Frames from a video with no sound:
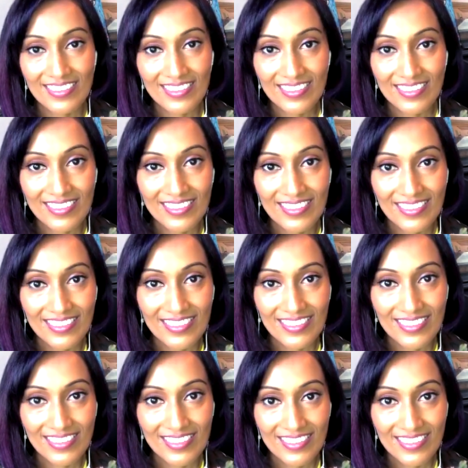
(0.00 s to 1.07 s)

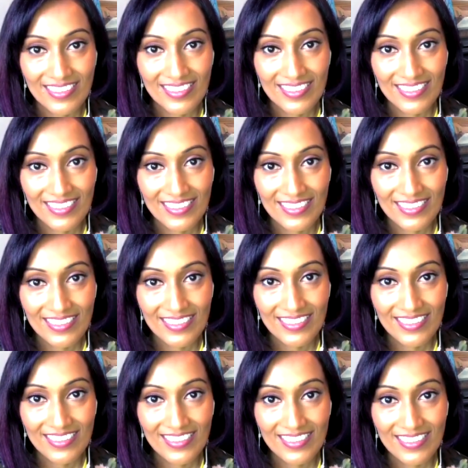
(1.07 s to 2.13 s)

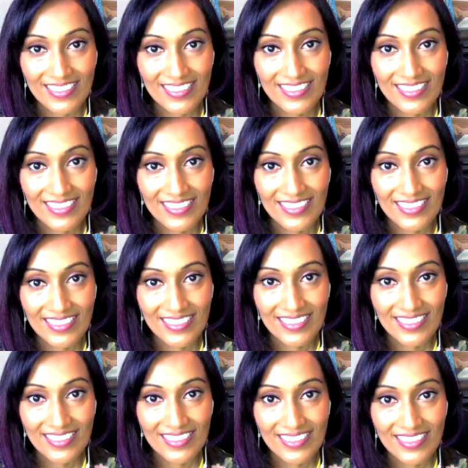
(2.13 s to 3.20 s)

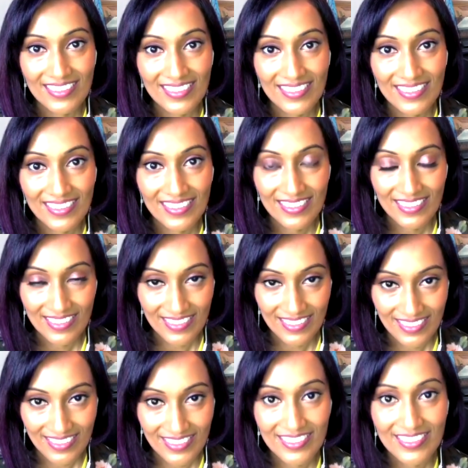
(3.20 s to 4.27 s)

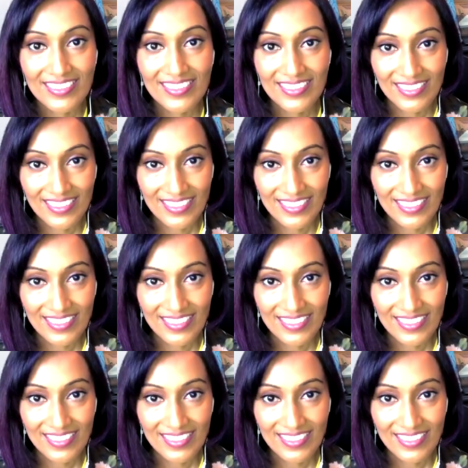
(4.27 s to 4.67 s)
(not speaking)